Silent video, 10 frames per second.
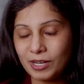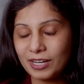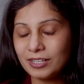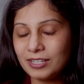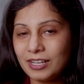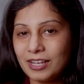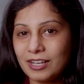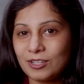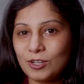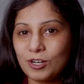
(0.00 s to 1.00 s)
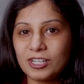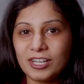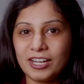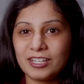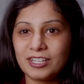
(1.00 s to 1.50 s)
pregnancy has not
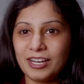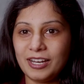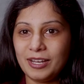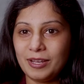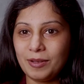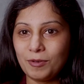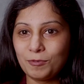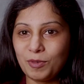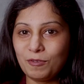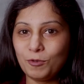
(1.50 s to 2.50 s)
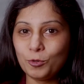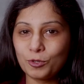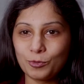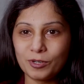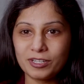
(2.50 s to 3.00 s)
changed any of my
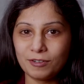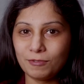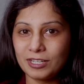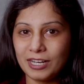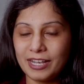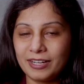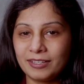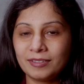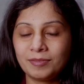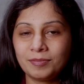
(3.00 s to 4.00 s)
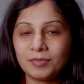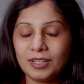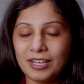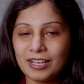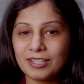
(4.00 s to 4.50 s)
views towards Invisalign
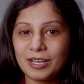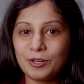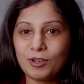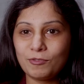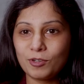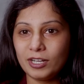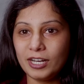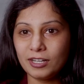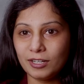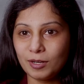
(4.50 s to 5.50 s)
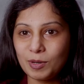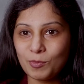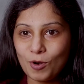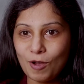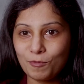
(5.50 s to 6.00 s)
yes, I do have to eat a little bit
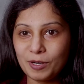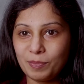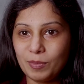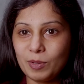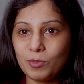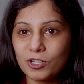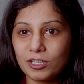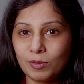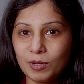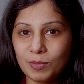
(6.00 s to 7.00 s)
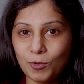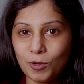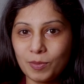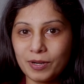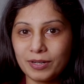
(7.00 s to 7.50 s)
more often and maybe brush a little bit
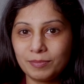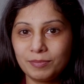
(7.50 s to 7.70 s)
more, but